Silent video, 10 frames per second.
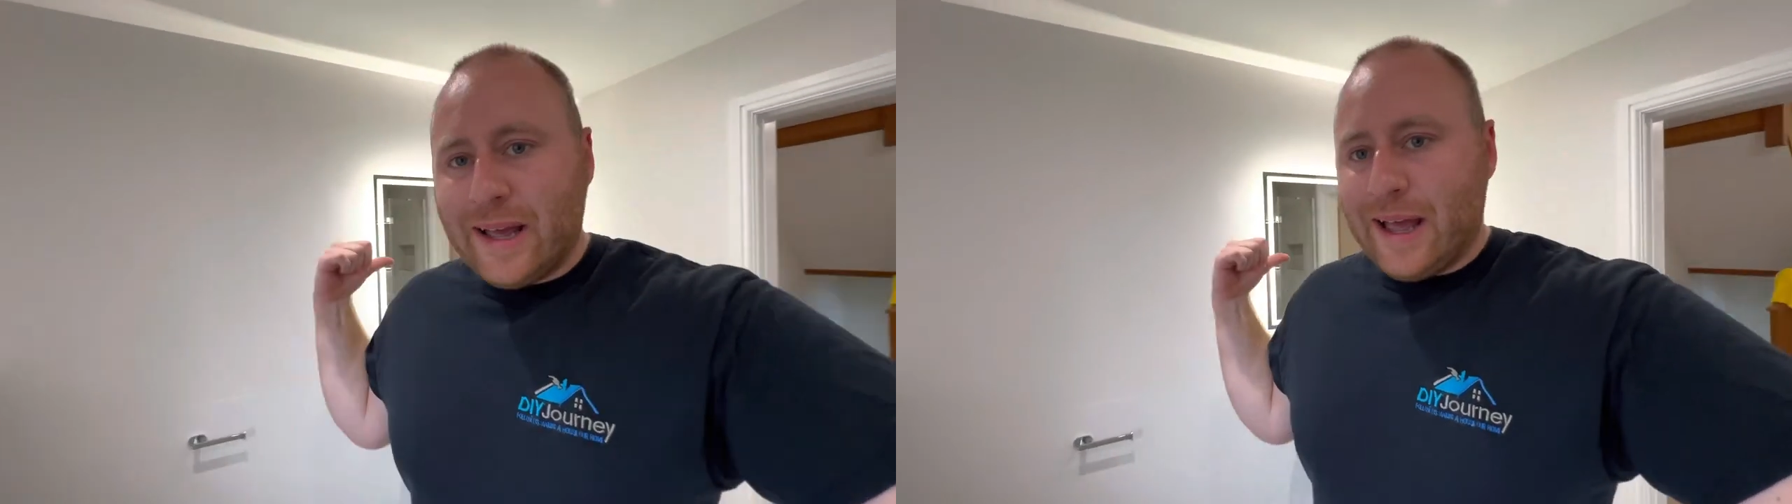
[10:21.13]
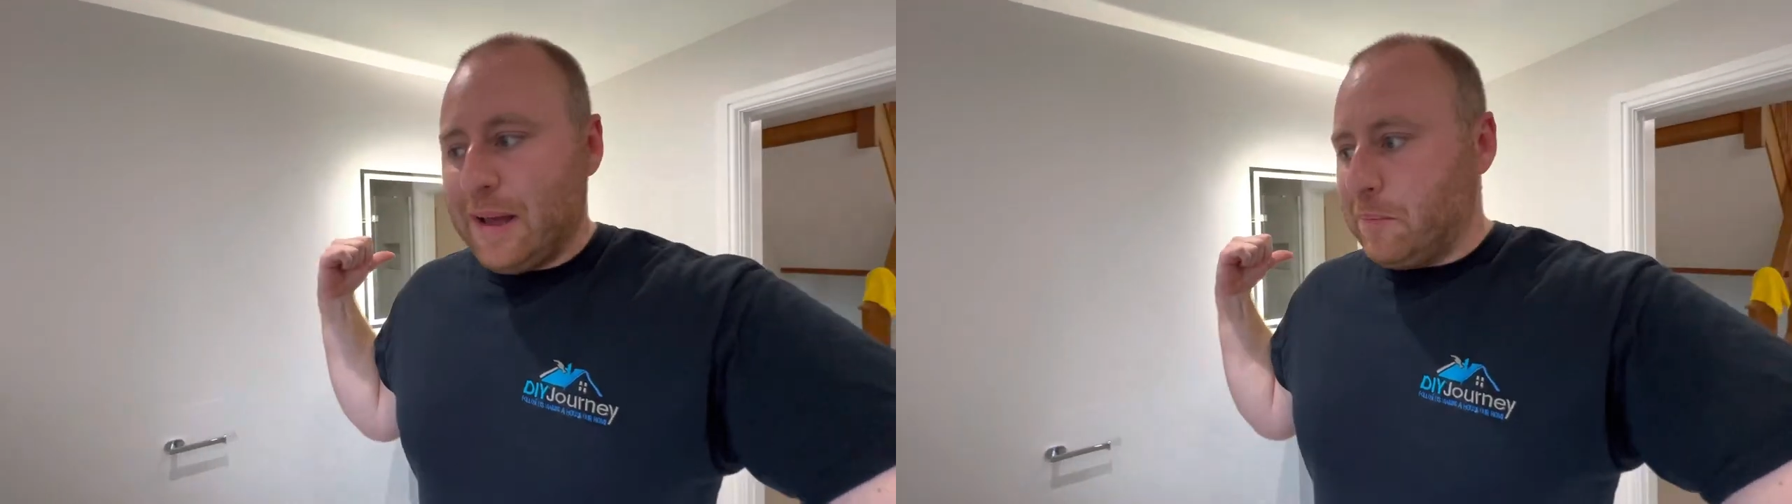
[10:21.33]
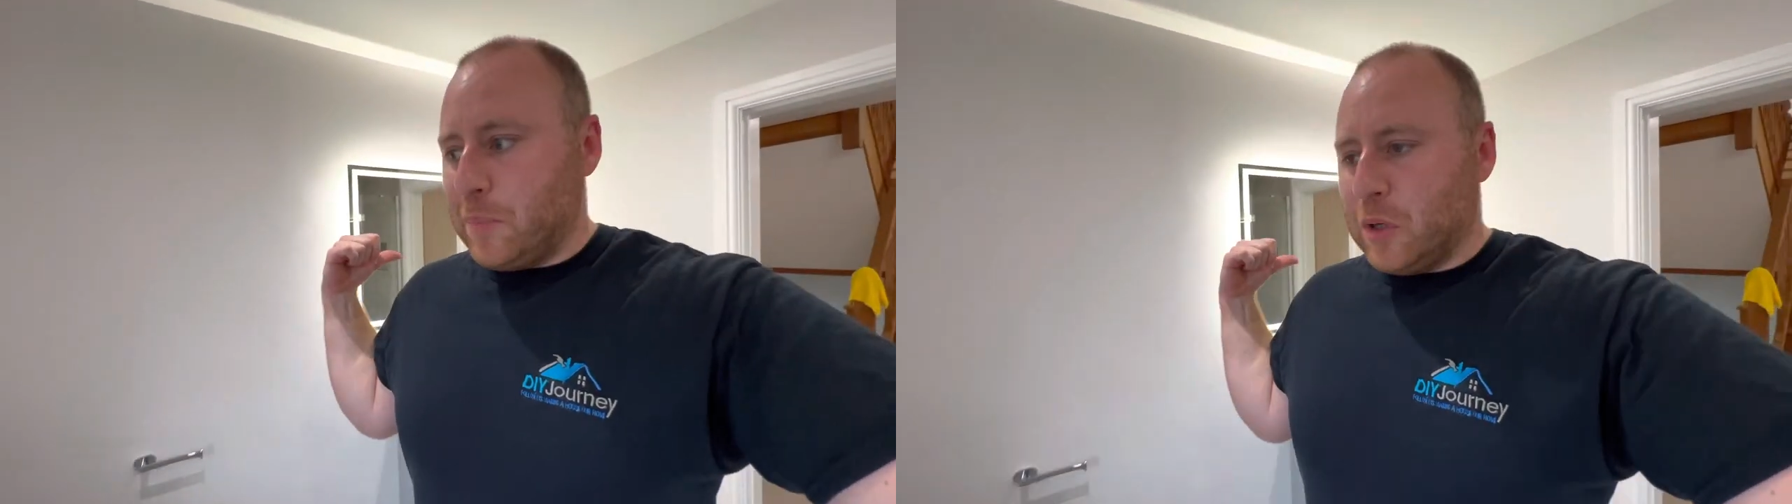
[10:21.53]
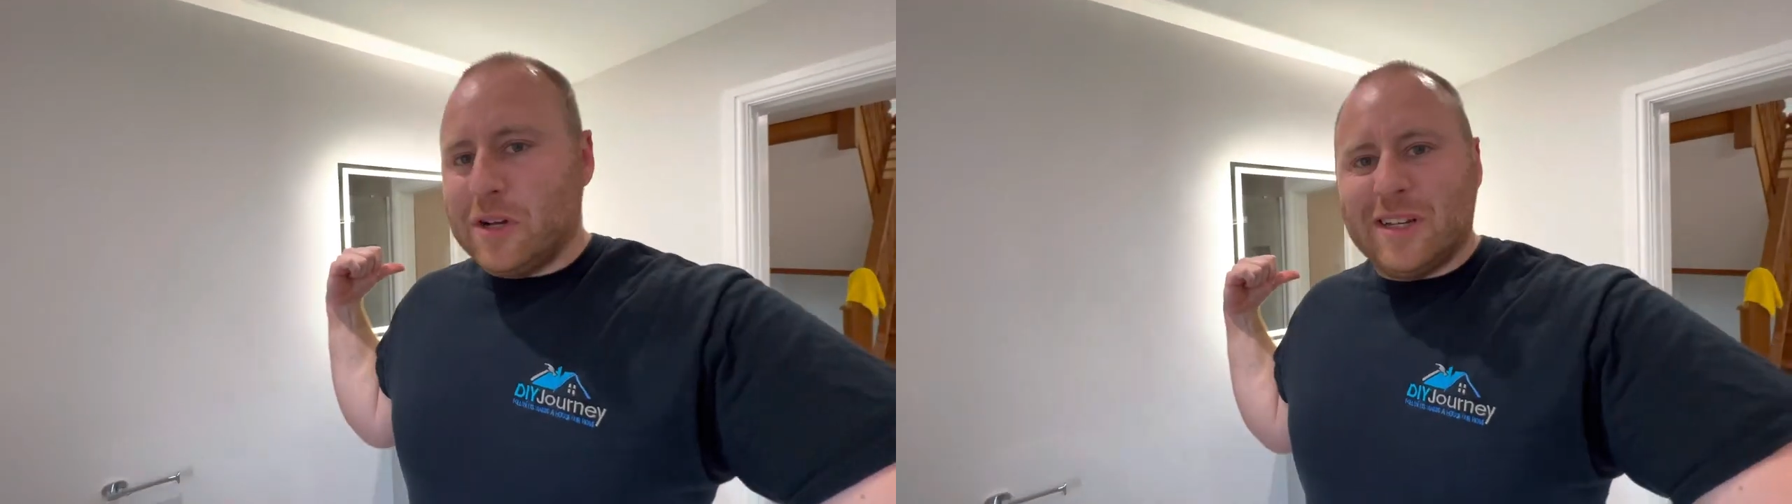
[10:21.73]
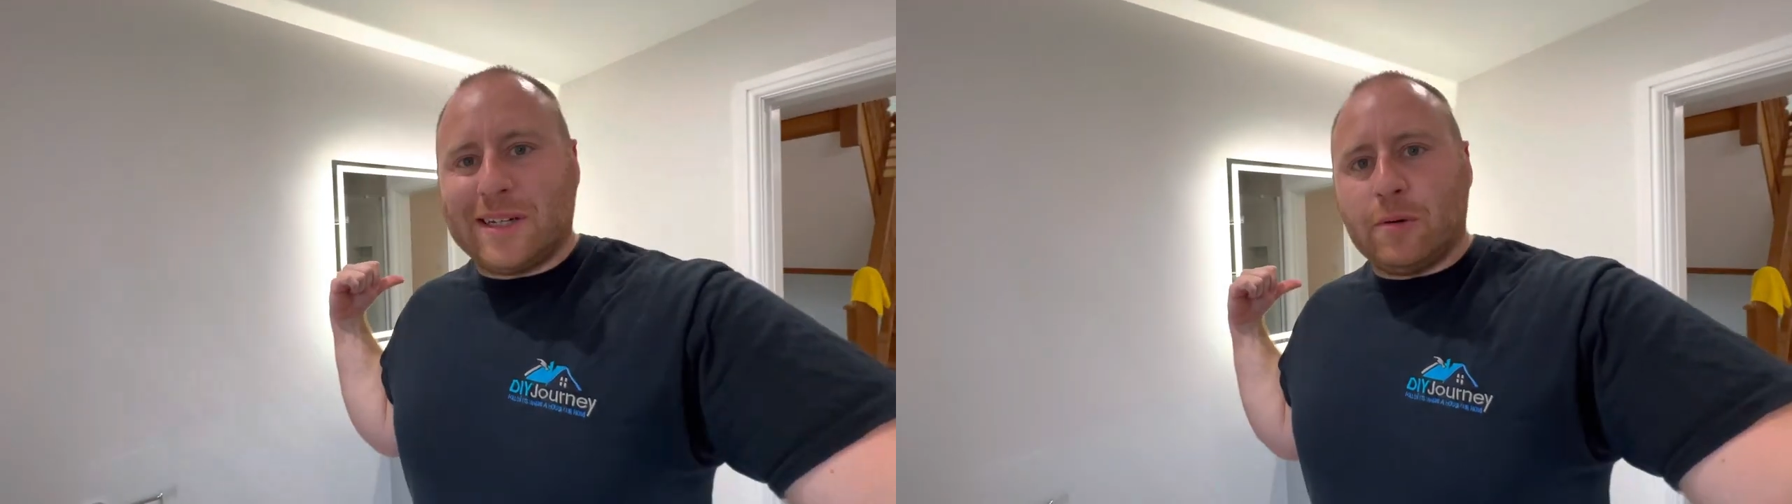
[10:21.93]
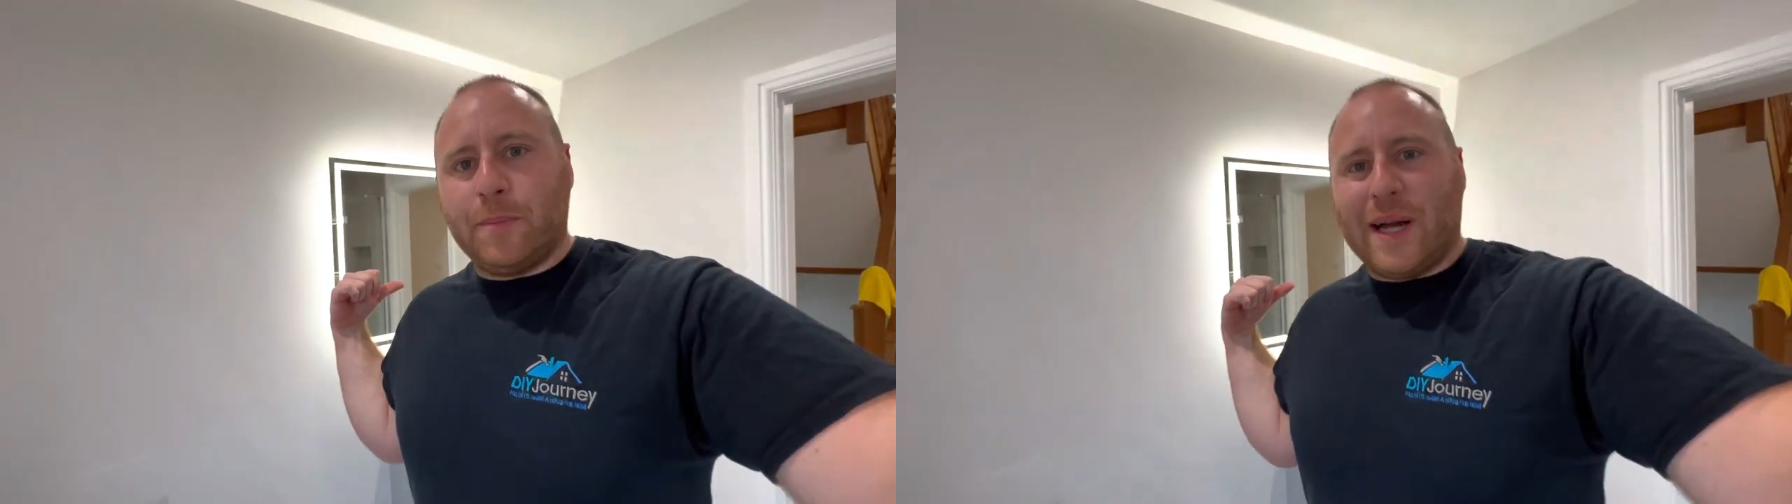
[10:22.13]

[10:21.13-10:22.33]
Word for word: um, but as I was